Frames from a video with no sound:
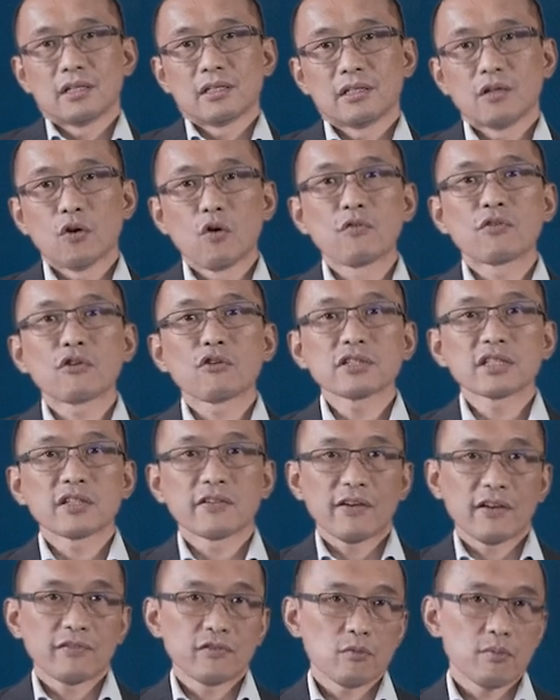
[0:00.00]
the overall
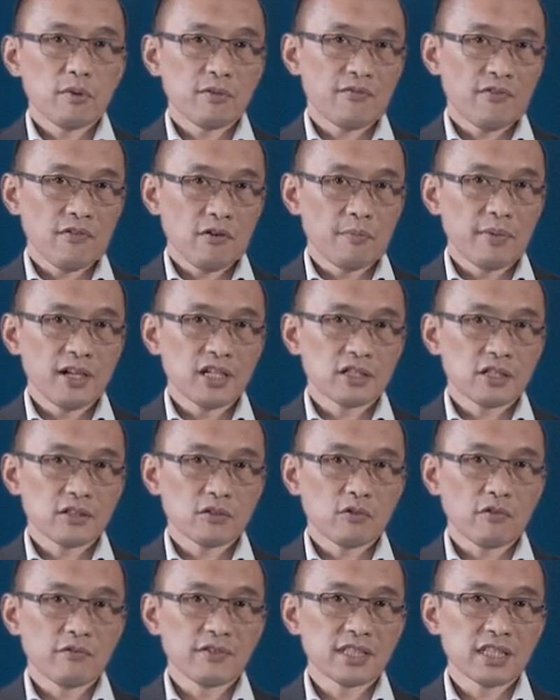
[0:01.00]
survival for patients
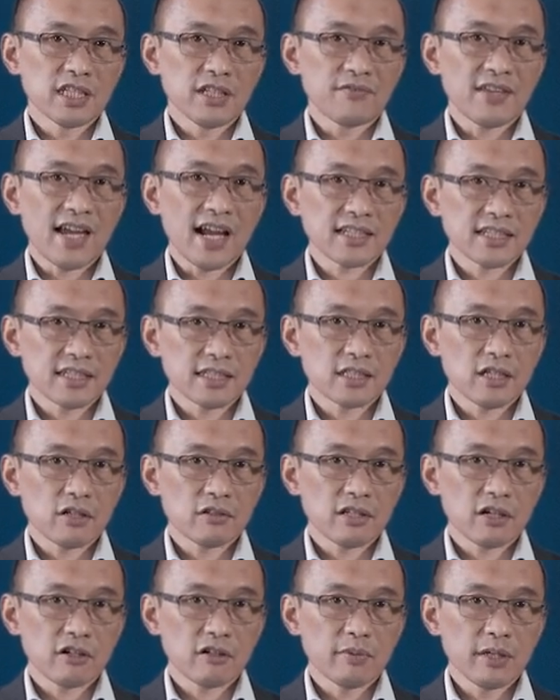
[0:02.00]
who received axi-cel
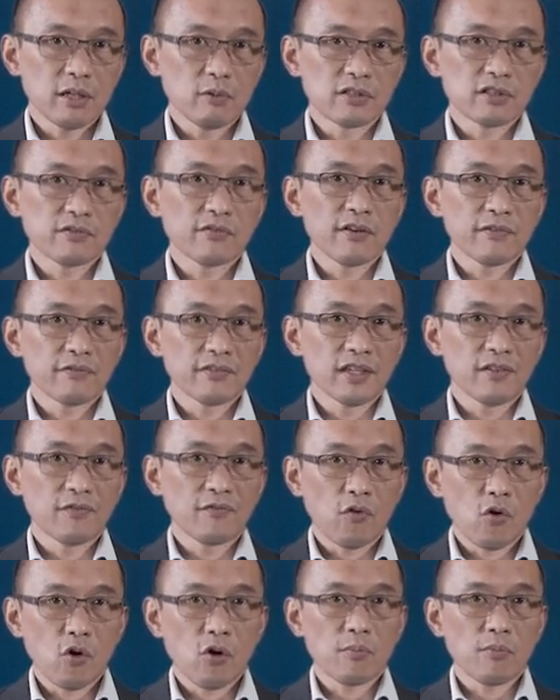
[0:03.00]
therapy was
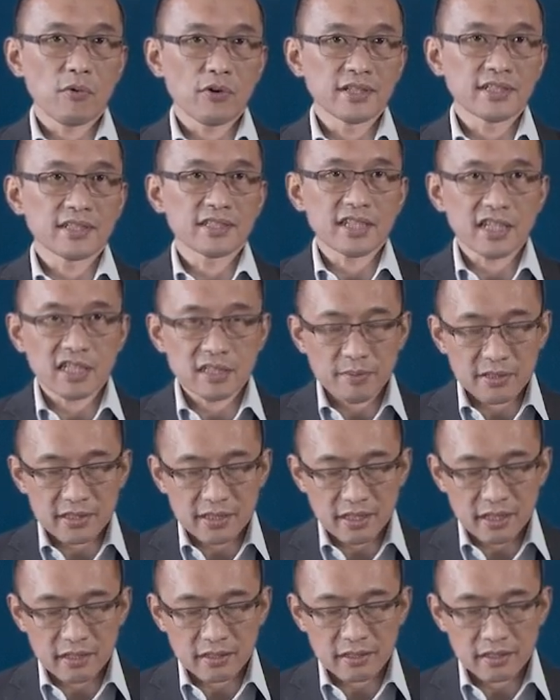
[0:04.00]

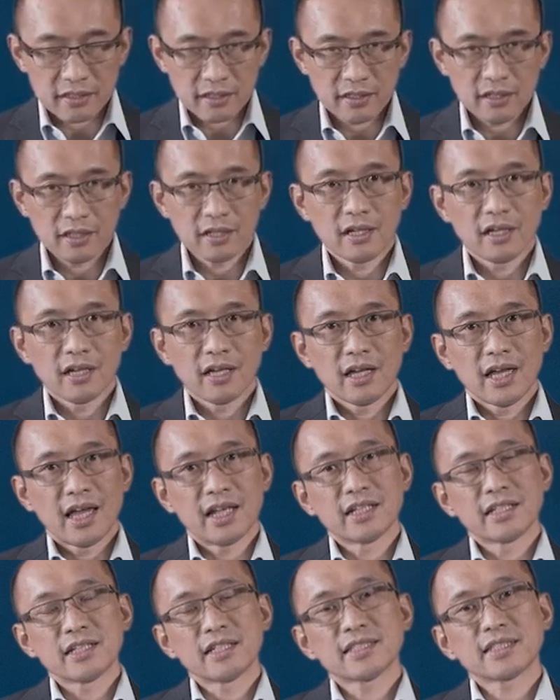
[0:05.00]
54.6%,
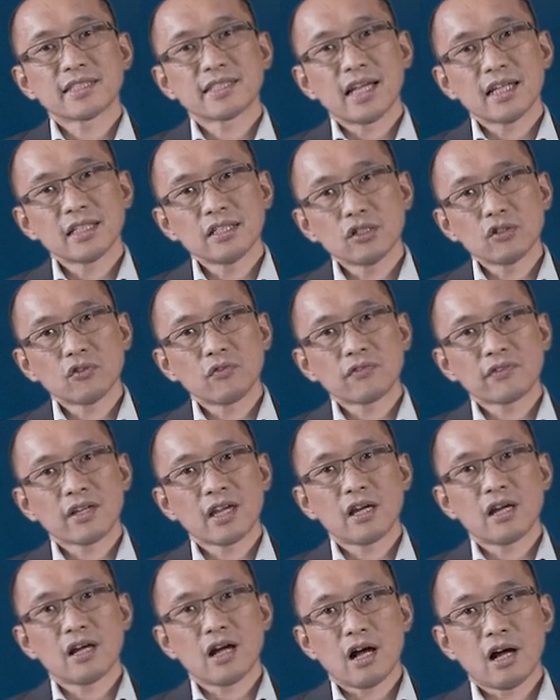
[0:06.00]
and the standard of
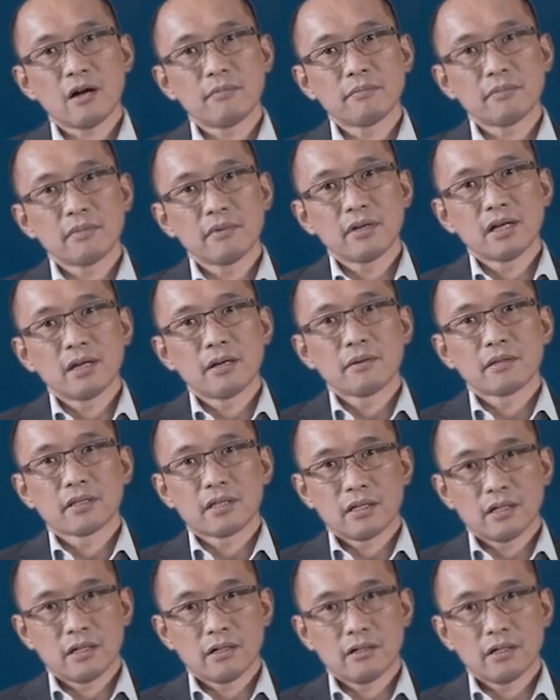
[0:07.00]
care arm,
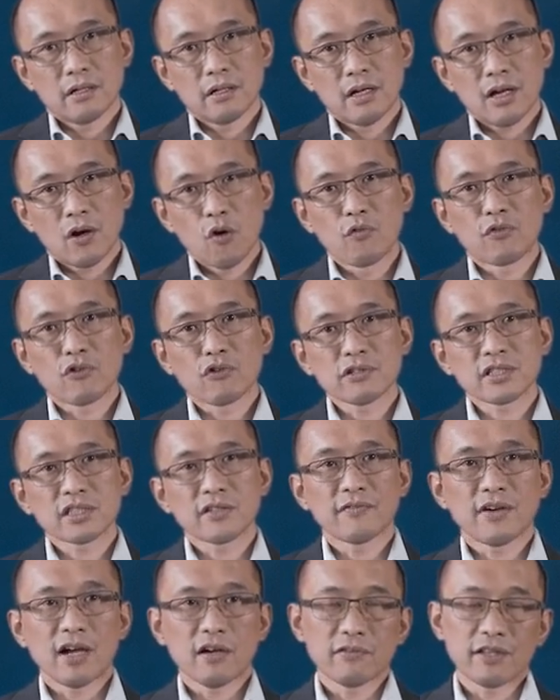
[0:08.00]
the overall
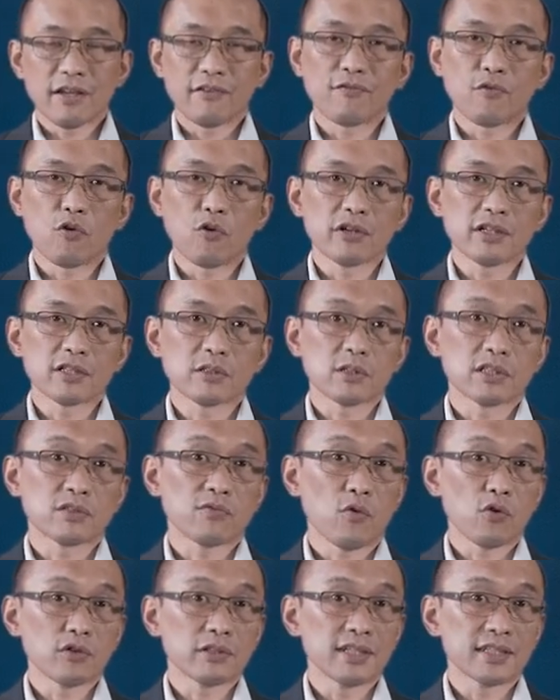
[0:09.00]
survival at 4 years was
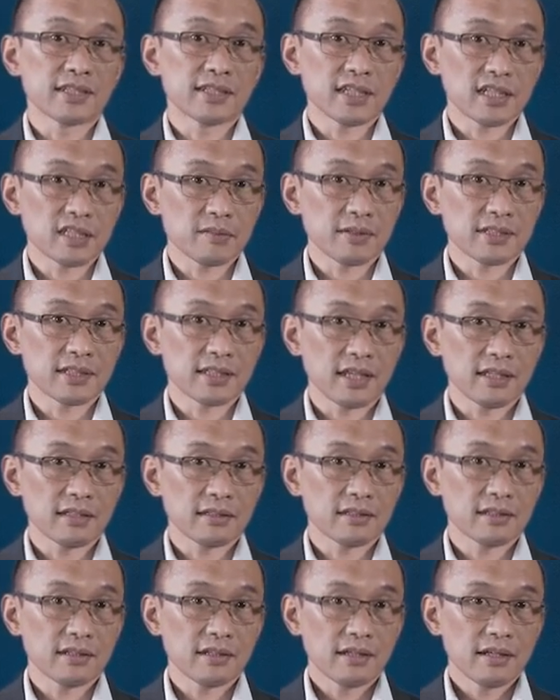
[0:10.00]

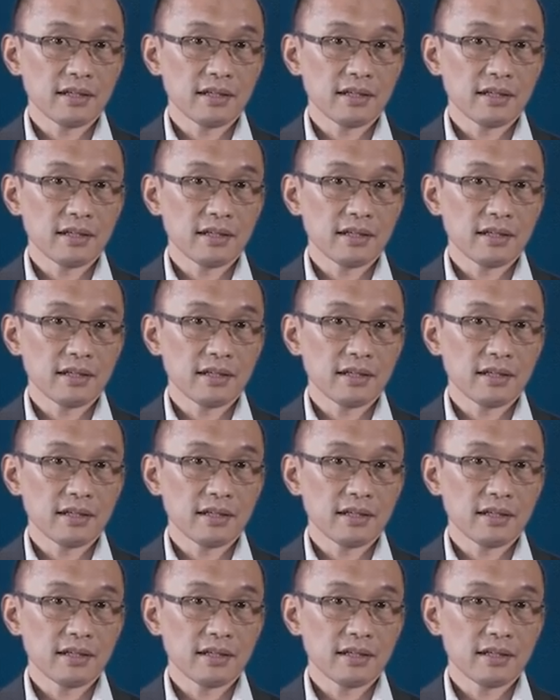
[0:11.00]
46%.